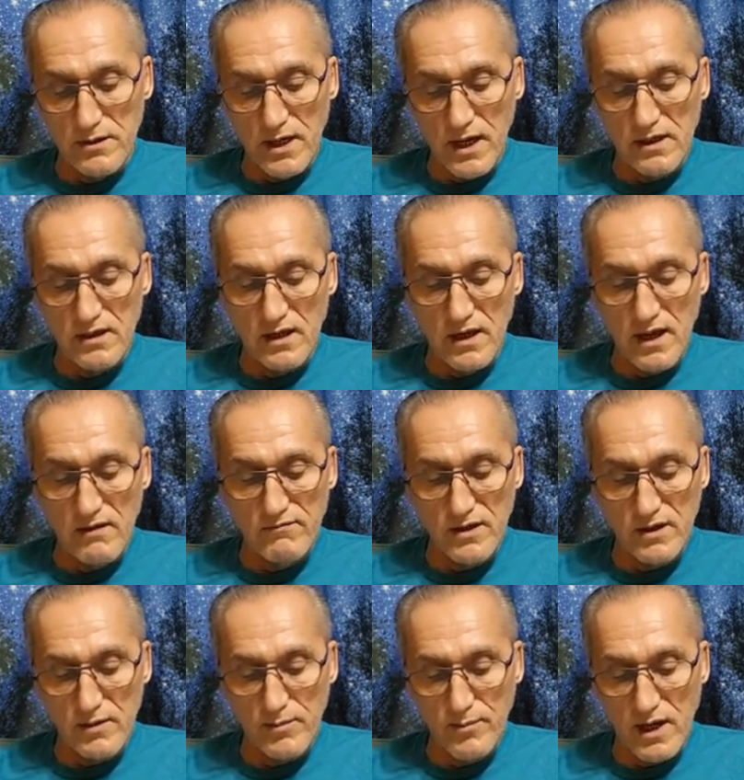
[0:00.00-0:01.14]
He gave
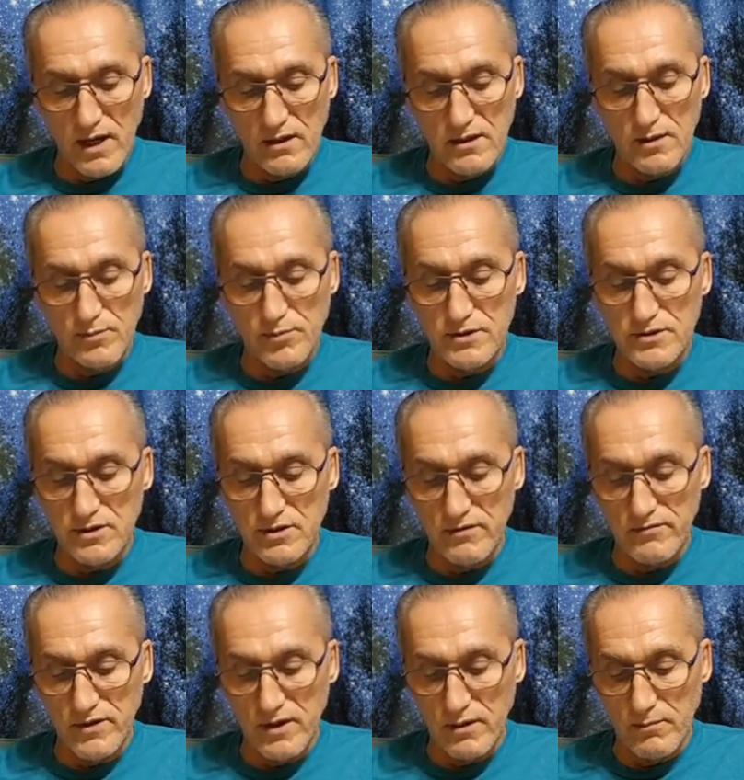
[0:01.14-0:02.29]
full directions for their
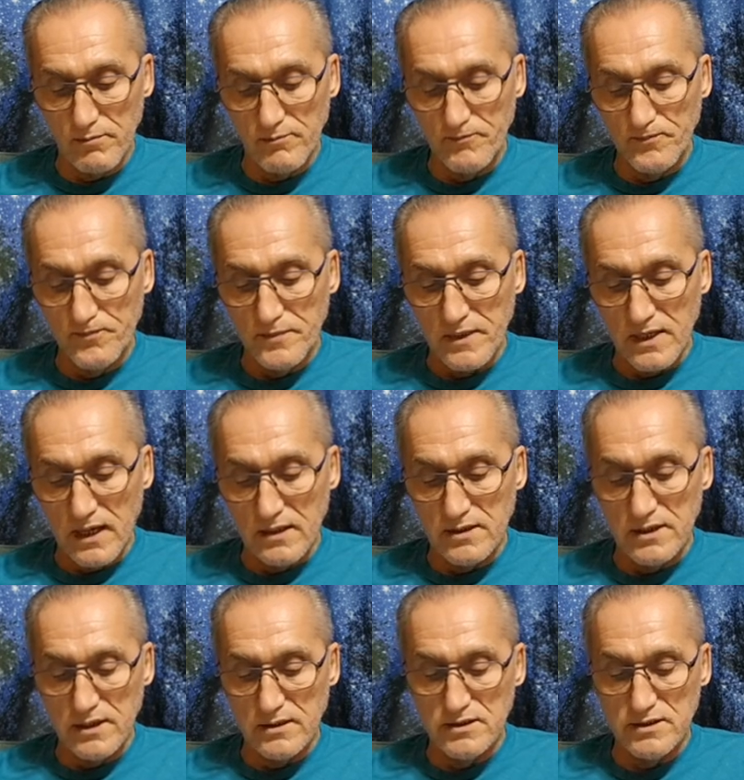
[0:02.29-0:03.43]
preservation, which
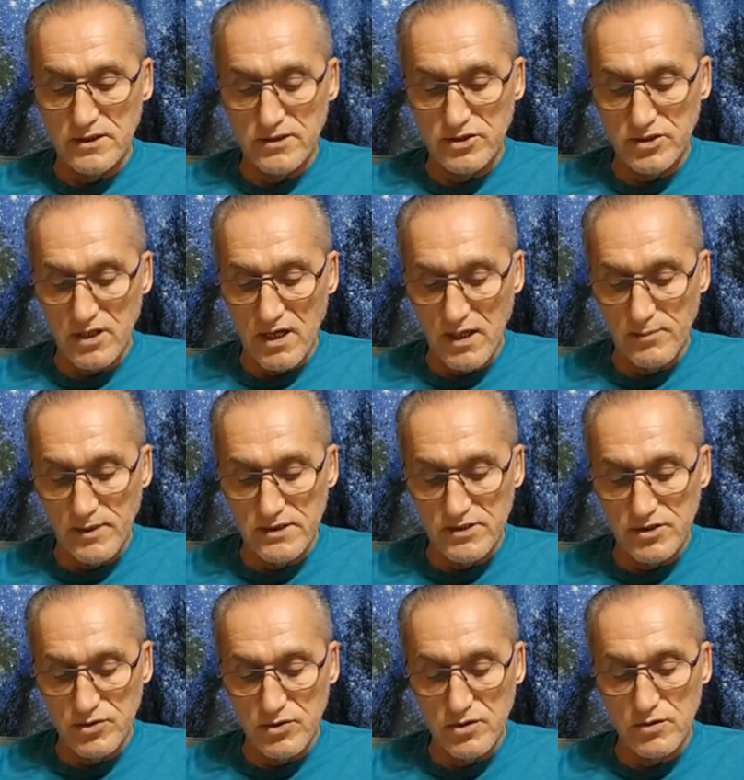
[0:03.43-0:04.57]
was faithfully
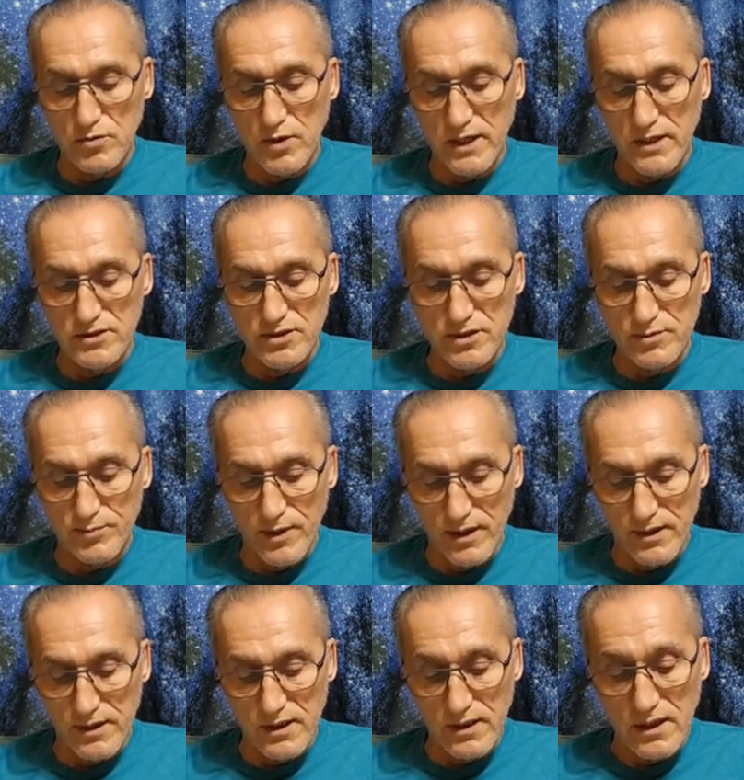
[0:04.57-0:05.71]
carried out, as
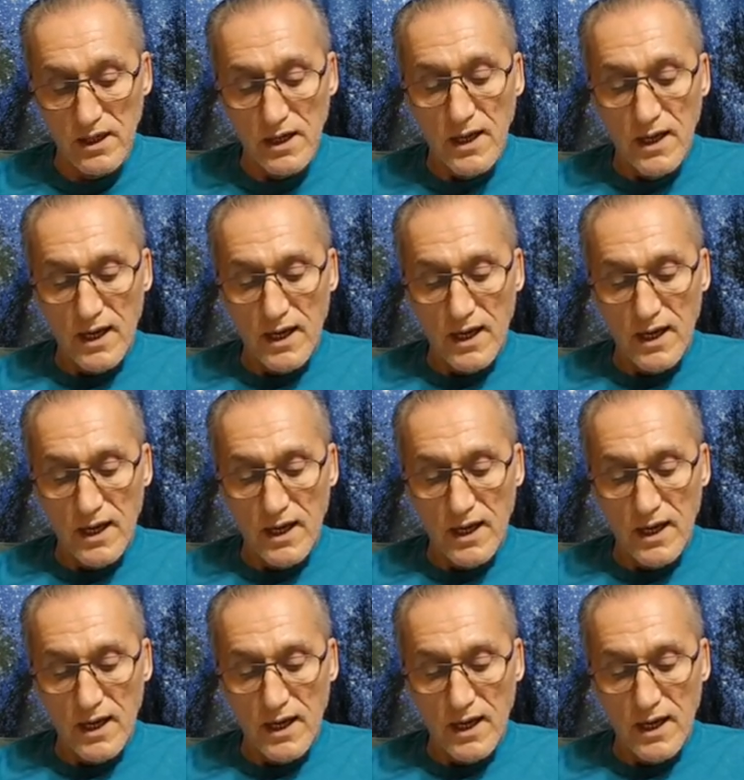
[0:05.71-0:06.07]
you see.